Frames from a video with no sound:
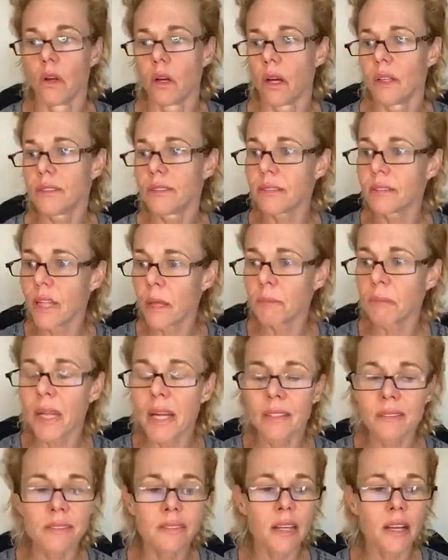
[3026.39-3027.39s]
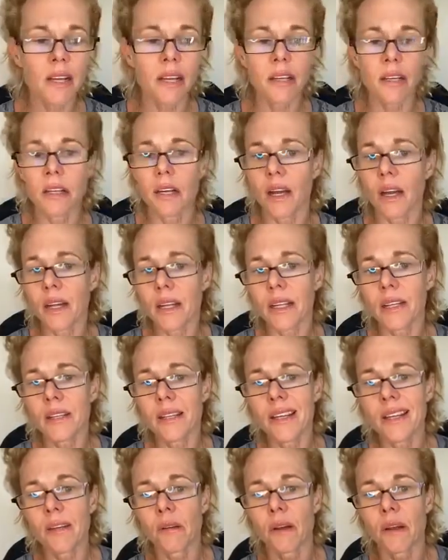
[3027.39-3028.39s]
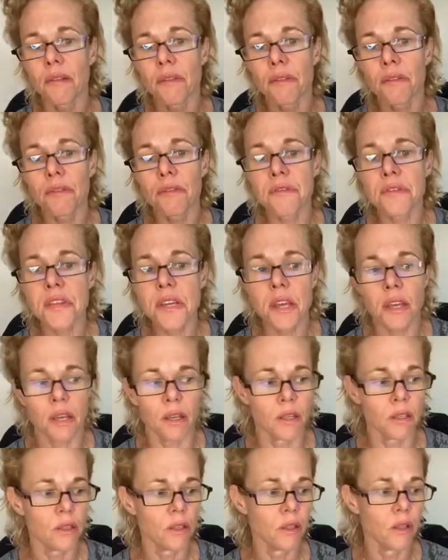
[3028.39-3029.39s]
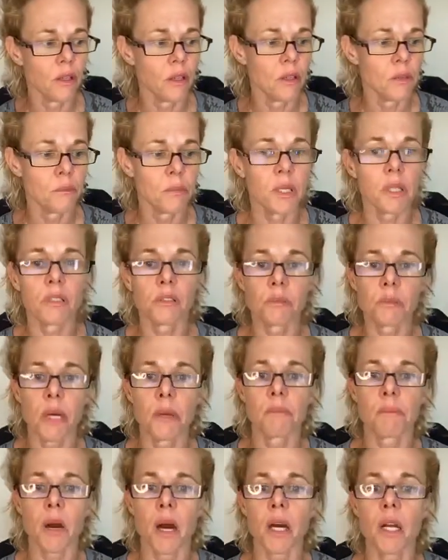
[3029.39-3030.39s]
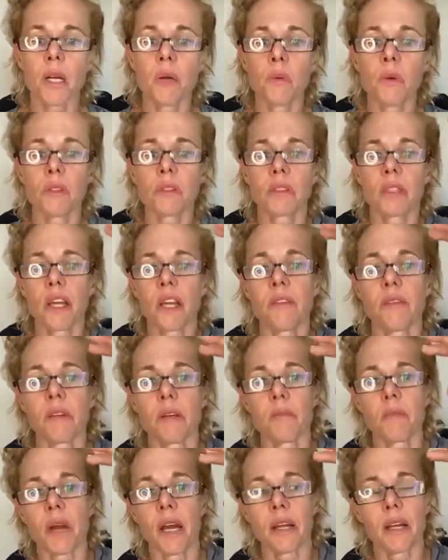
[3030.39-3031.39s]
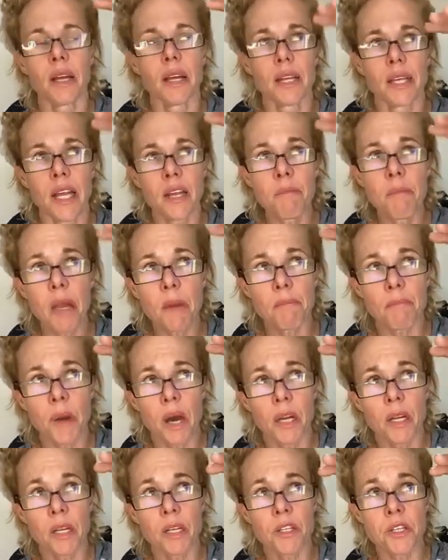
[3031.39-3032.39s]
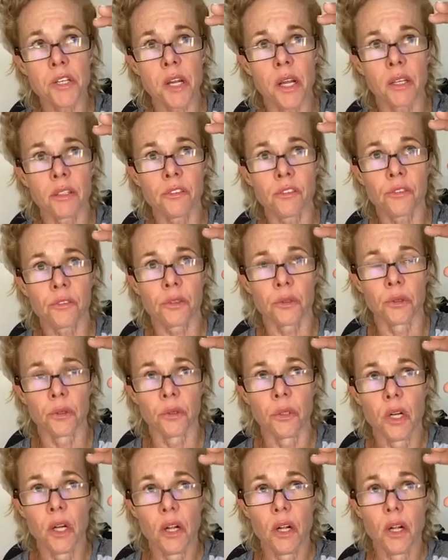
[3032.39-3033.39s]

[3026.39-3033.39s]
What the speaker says: I slept last night. I didn't hear a thing because my body gave my body a chance to